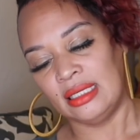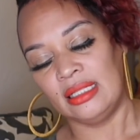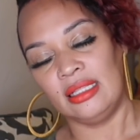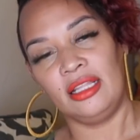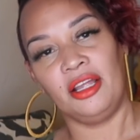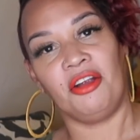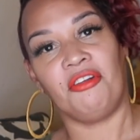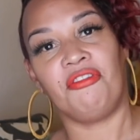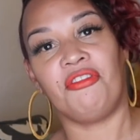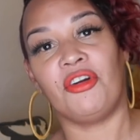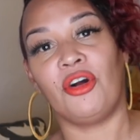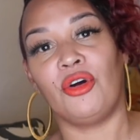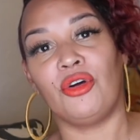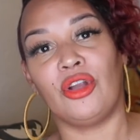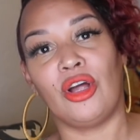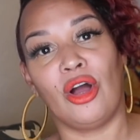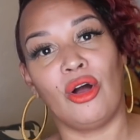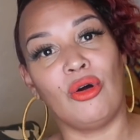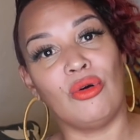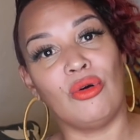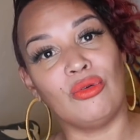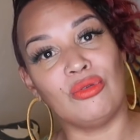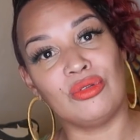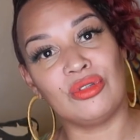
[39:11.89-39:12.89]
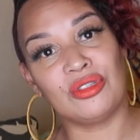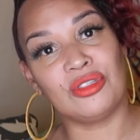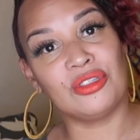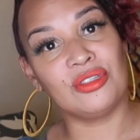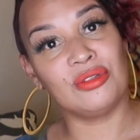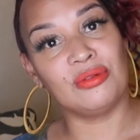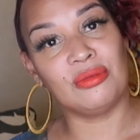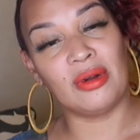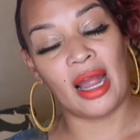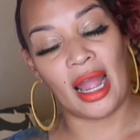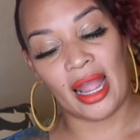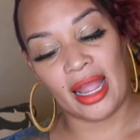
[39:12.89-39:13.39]
their photos,
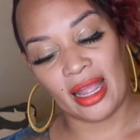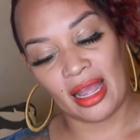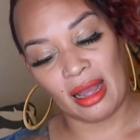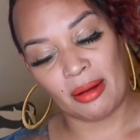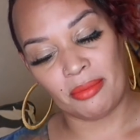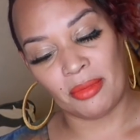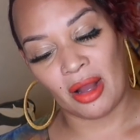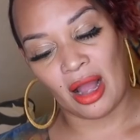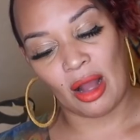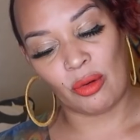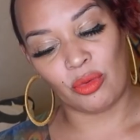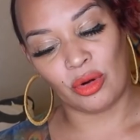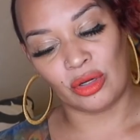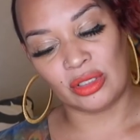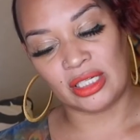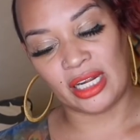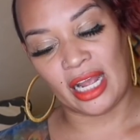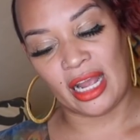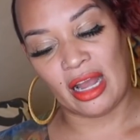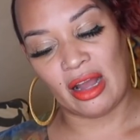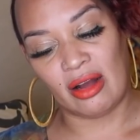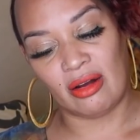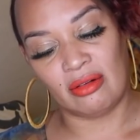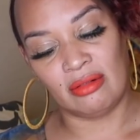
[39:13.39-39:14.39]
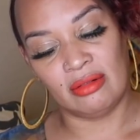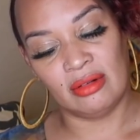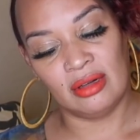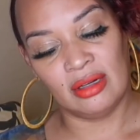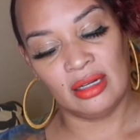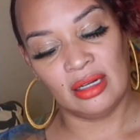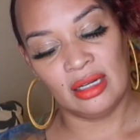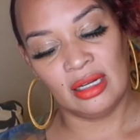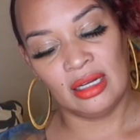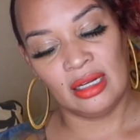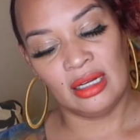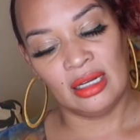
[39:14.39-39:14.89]
right? I wrote down,
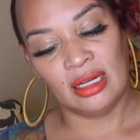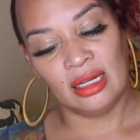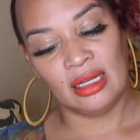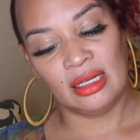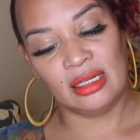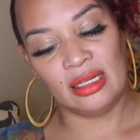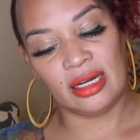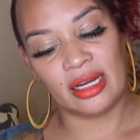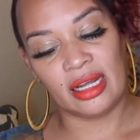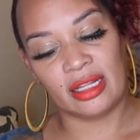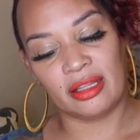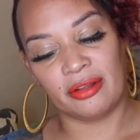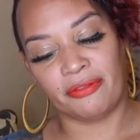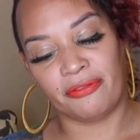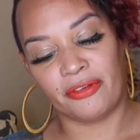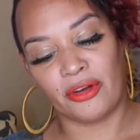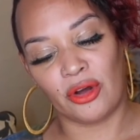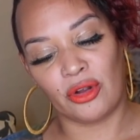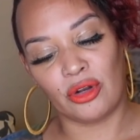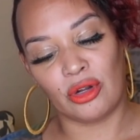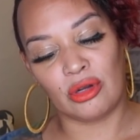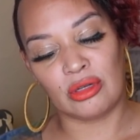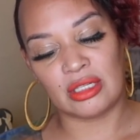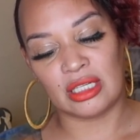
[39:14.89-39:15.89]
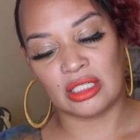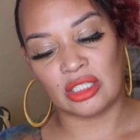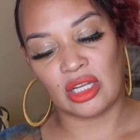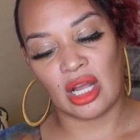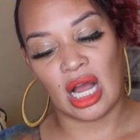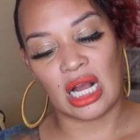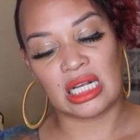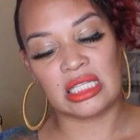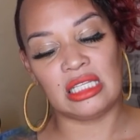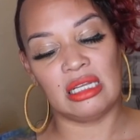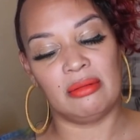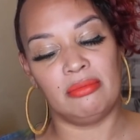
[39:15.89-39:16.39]
look at the photos and
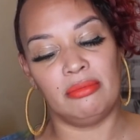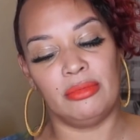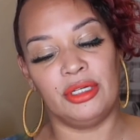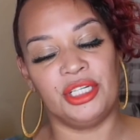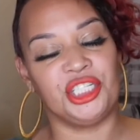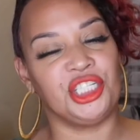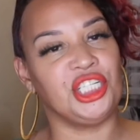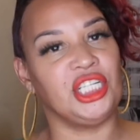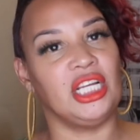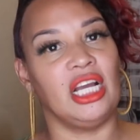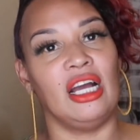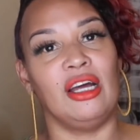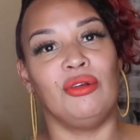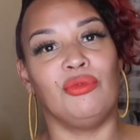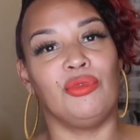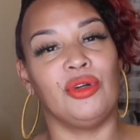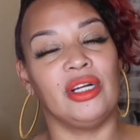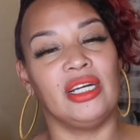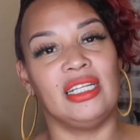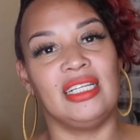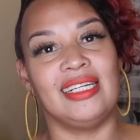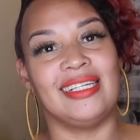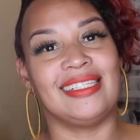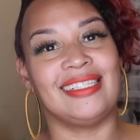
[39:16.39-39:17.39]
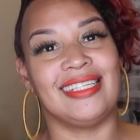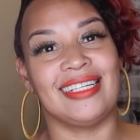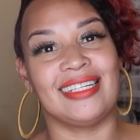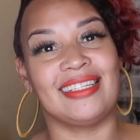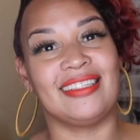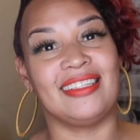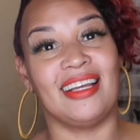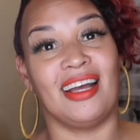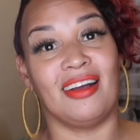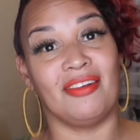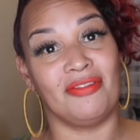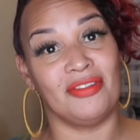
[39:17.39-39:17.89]
talk some mushy, unrealistic
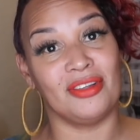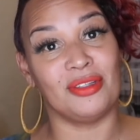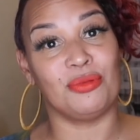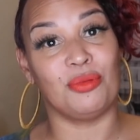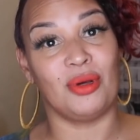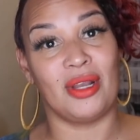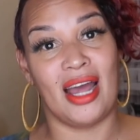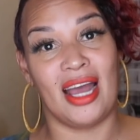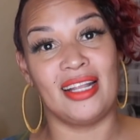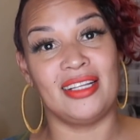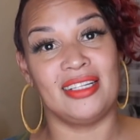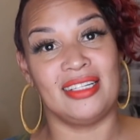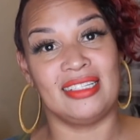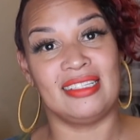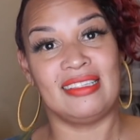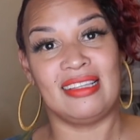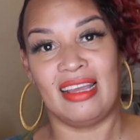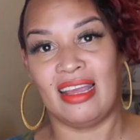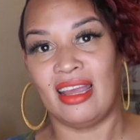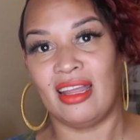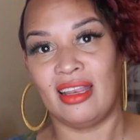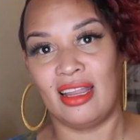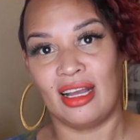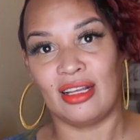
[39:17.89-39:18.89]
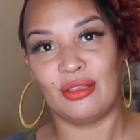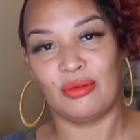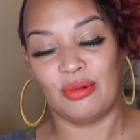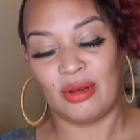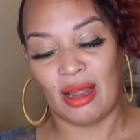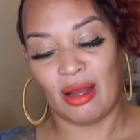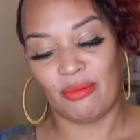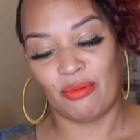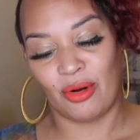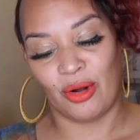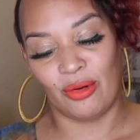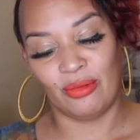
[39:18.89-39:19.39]
stuff is what I just said. That's what
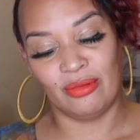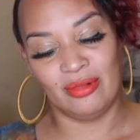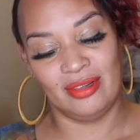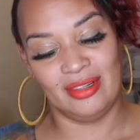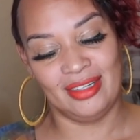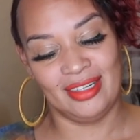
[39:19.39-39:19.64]
I wrote.